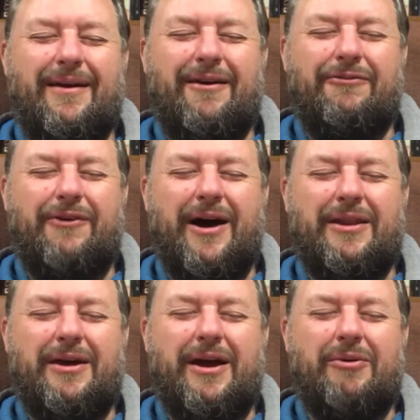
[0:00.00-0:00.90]

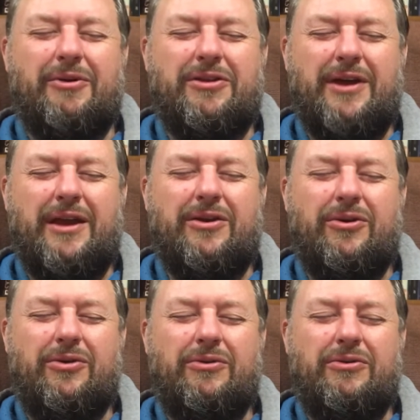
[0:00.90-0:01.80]
Father, we thank
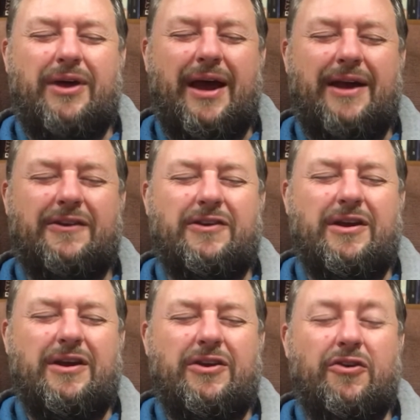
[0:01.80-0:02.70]
you that
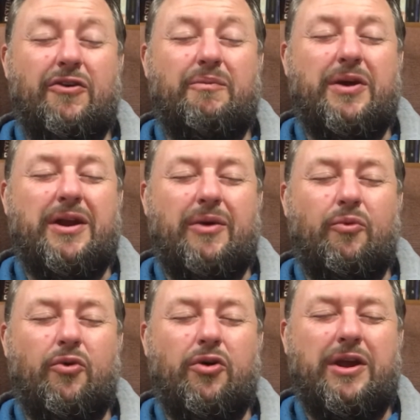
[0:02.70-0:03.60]
you have been at
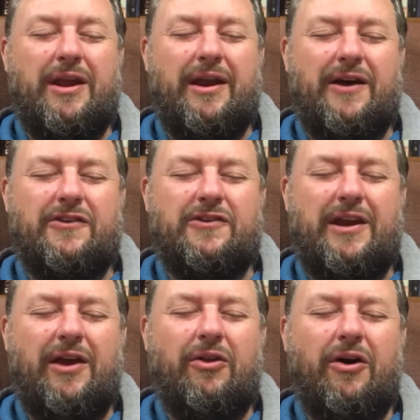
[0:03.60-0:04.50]
work in us,
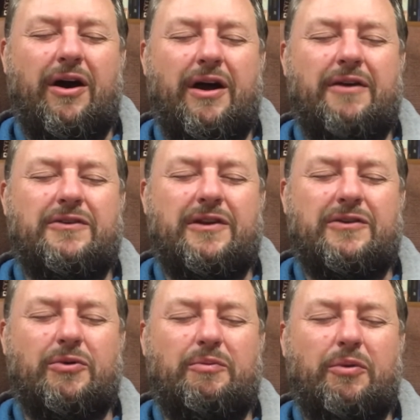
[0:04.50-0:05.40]
in our lives,
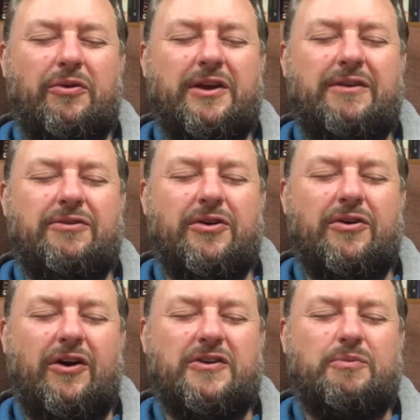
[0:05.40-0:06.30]
as we believe the
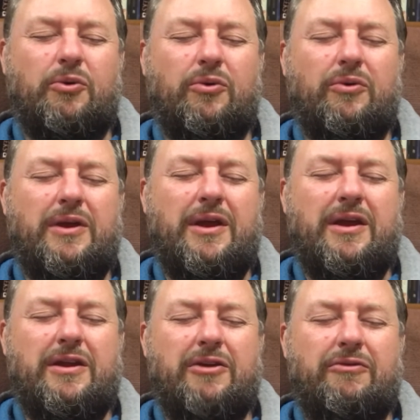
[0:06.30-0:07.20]
gospel.
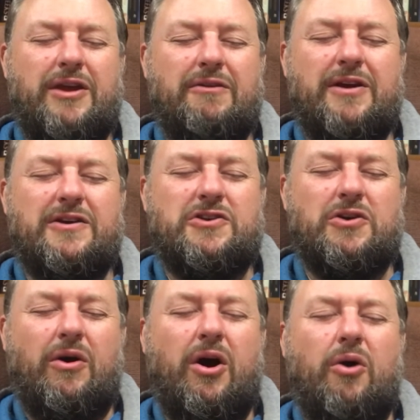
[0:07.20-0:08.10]
You've given us
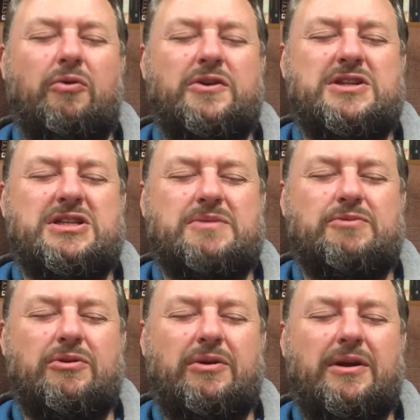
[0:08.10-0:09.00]
your Holy
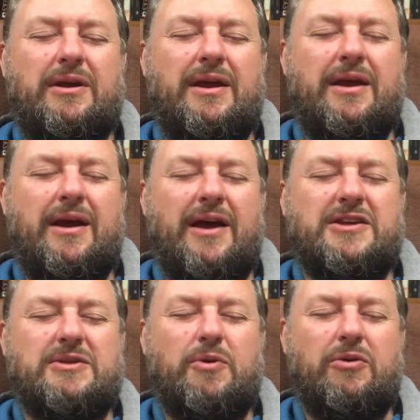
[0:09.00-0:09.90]
Spirit, a
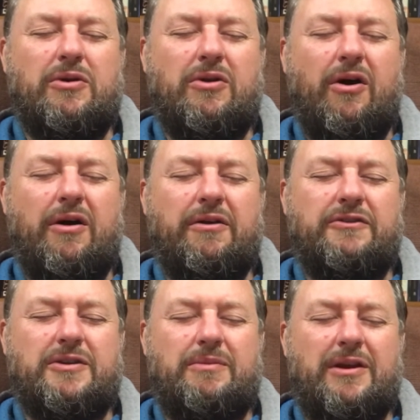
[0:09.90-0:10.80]
spirit not
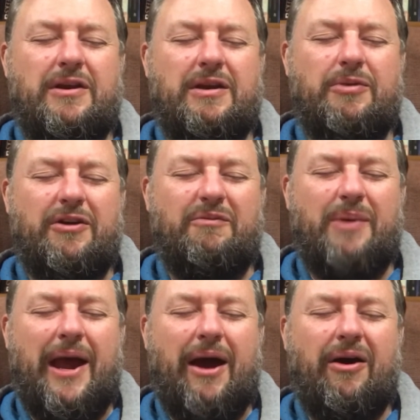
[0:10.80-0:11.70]
of timidity, but of
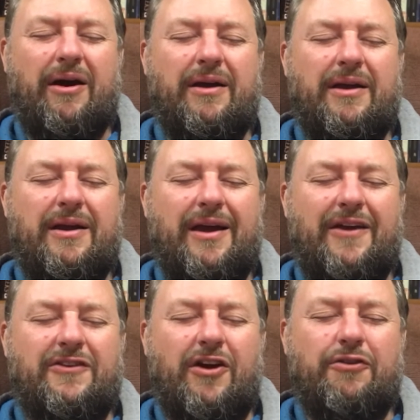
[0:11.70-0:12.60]
power.
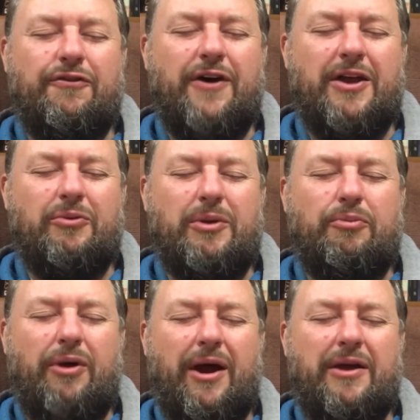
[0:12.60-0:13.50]
And so, Father, we
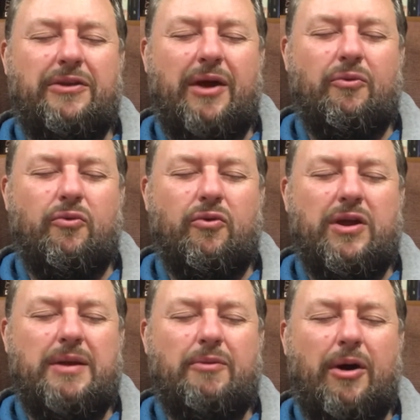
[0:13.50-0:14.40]
pray that
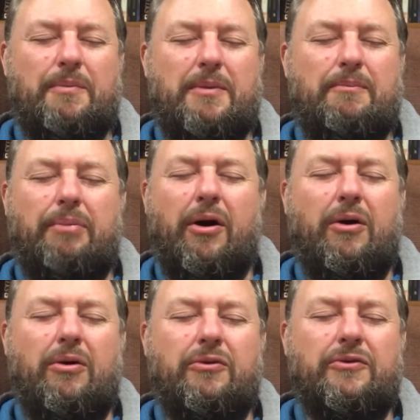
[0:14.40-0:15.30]
we might be
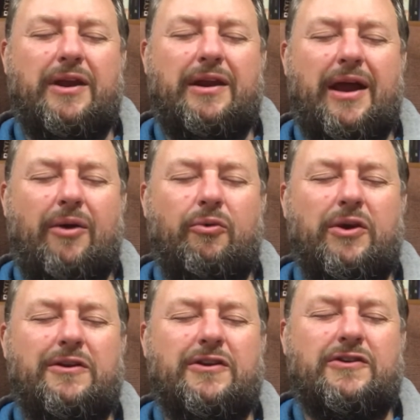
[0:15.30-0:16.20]
bold in our
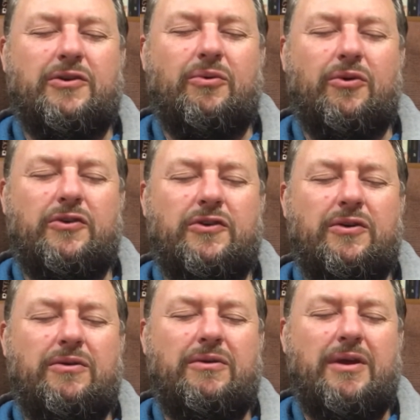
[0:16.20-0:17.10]
witness towards
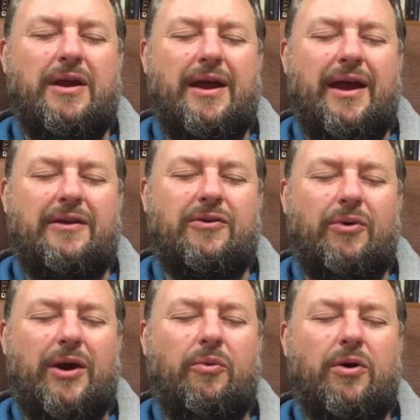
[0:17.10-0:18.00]
you and
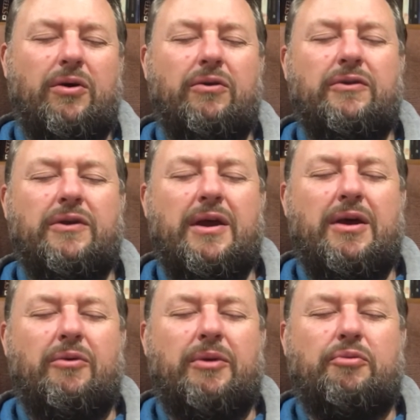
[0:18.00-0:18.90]
to our world.
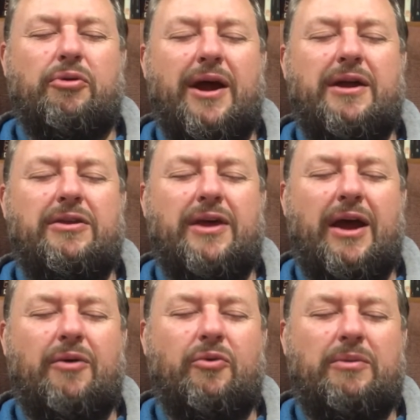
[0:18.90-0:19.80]
We pray
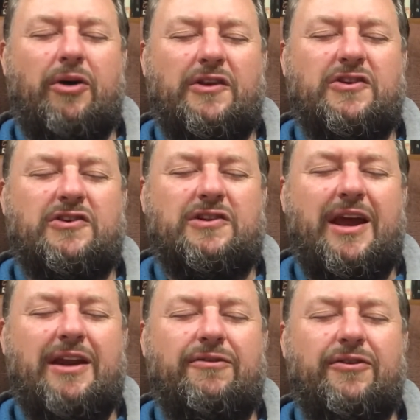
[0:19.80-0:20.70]
that we might
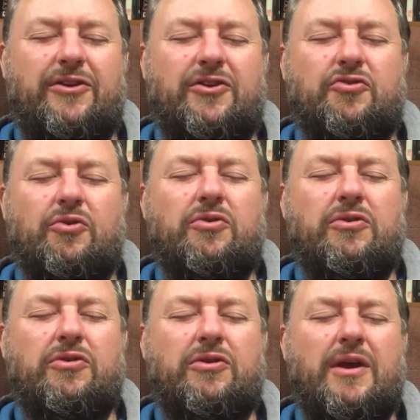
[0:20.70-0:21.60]
stand for the
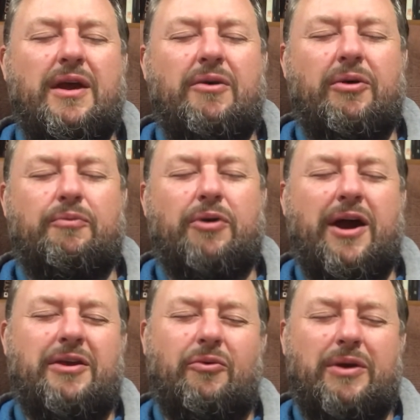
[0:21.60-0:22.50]
truth. We
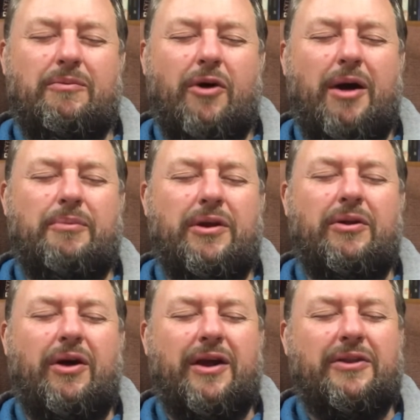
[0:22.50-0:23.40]
pray that we might be
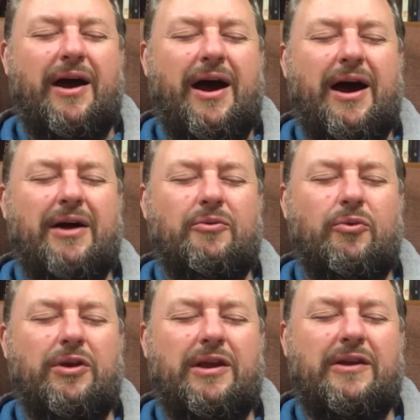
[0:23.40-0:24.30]
like the
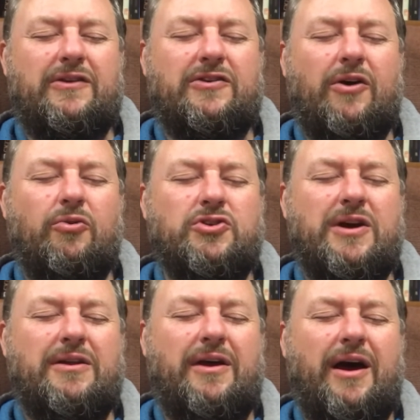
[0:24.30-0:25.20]
hard-working
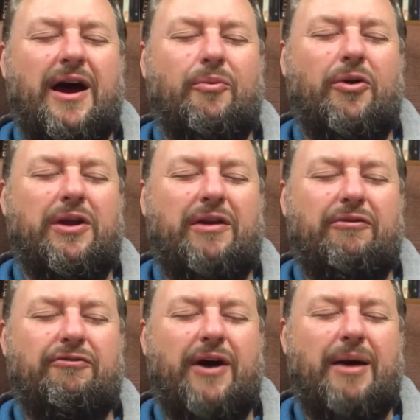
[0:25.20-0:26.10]
soldier, the
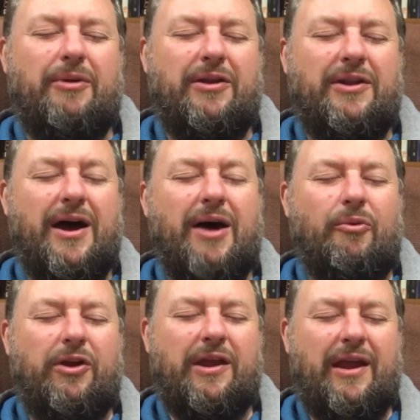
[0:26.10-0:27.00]
hard-working farmer, and the
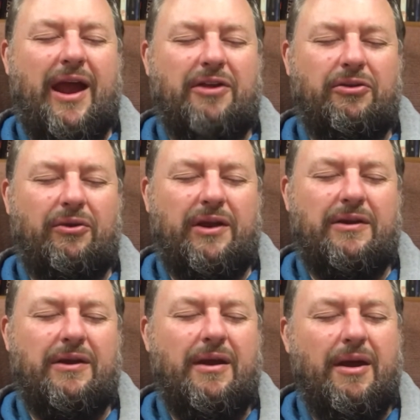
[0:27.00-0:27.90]
hard-working
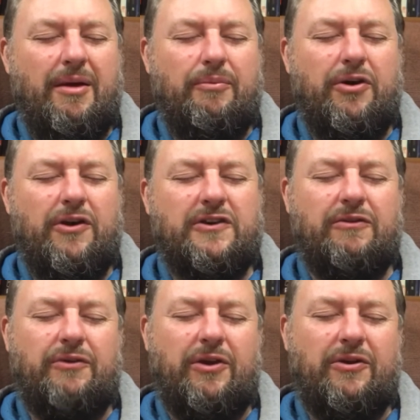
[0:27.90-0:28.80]
athlete,
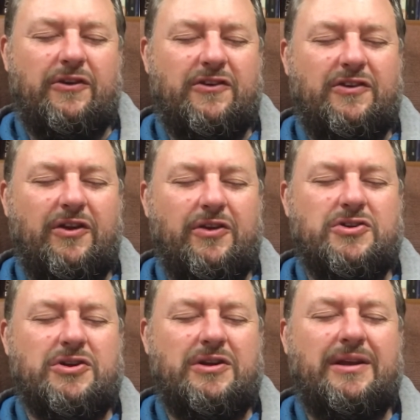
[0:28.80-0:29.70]
perseverance,
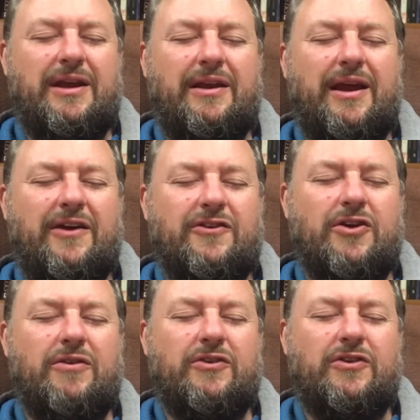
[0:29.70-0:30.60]
diligent in our
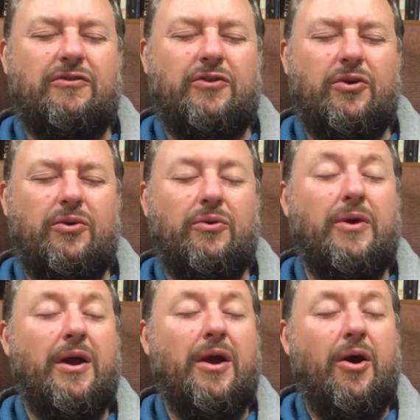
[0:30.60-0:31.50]
service of you,
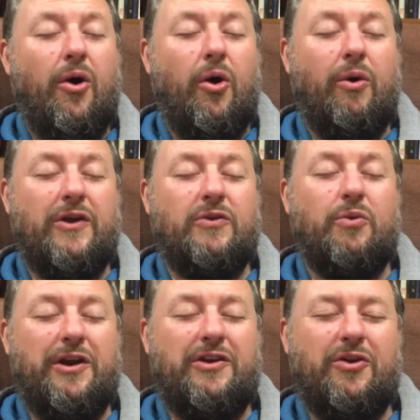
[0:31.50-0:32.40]
always
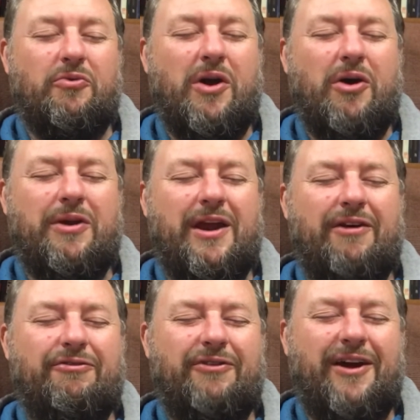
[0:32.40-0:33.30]
wanting to grow in
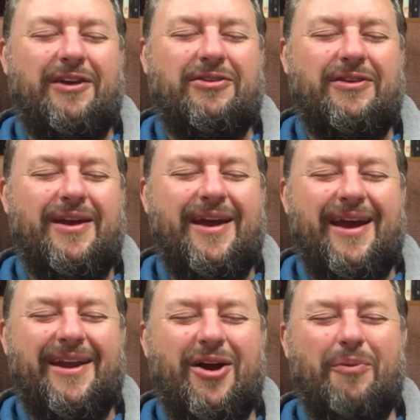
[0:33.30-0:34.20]
our faith,
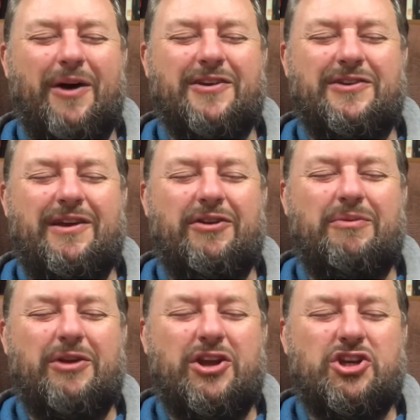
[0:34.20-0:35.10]
and help us never
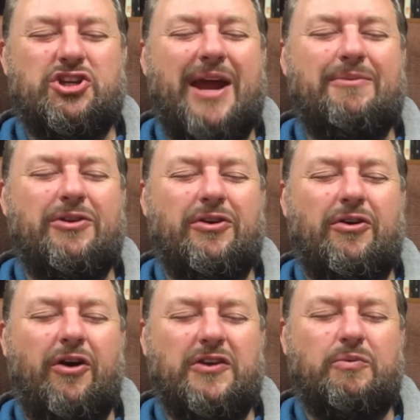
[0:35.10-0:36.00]
to be ashamed of the
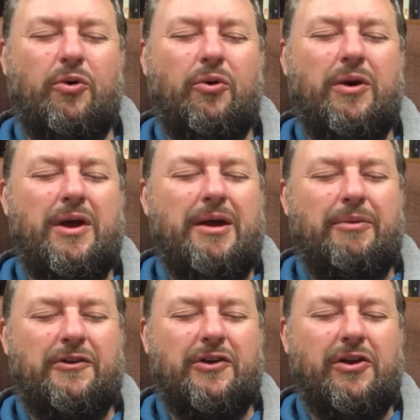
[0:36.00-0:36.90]
gospel,
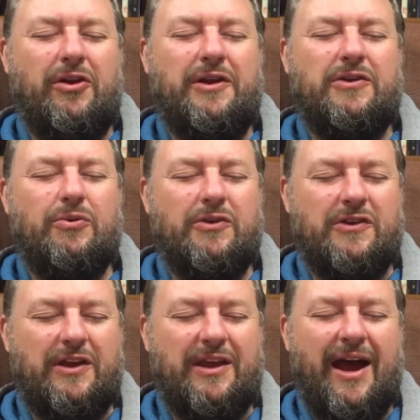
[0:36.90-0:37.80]
but to cling to
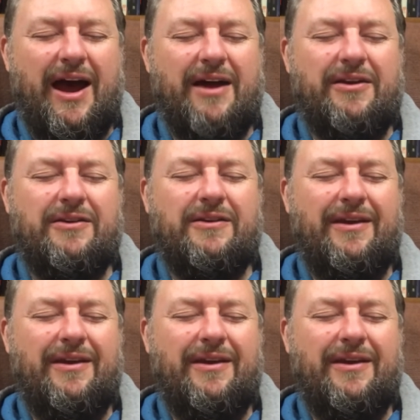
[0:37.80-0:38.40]
it, to guard it,